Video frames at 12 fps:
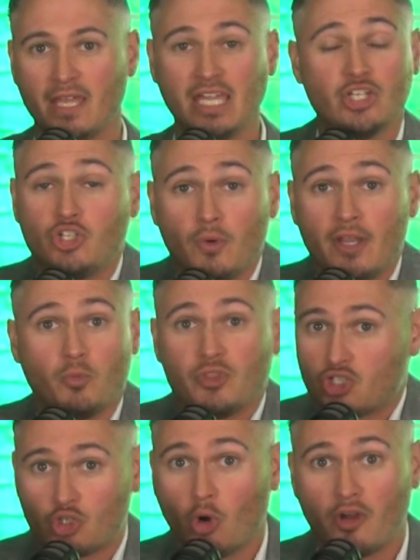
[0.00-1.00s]
He could do it
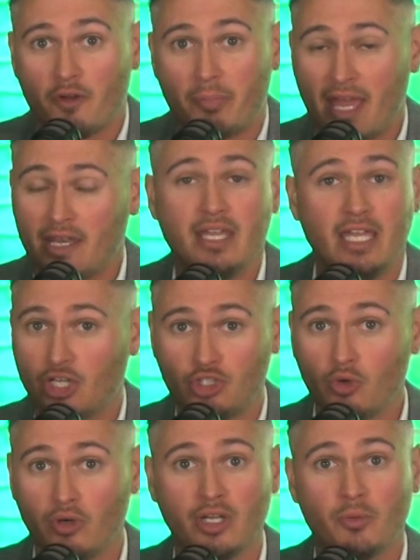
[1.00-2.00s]
with the stroke of a pen. He
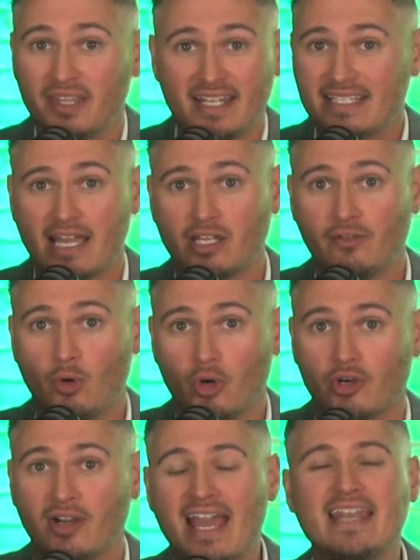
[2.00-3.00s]
could do it with an executive
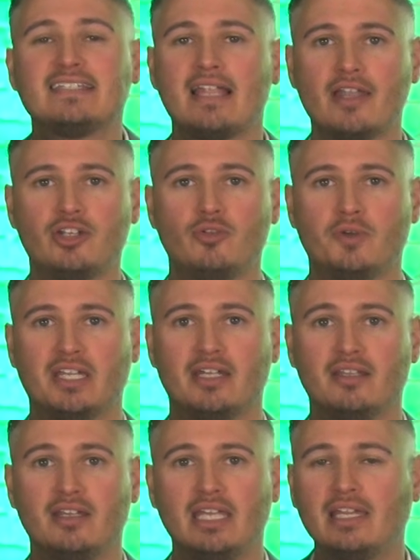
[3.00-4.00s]
order, and he's not doing it.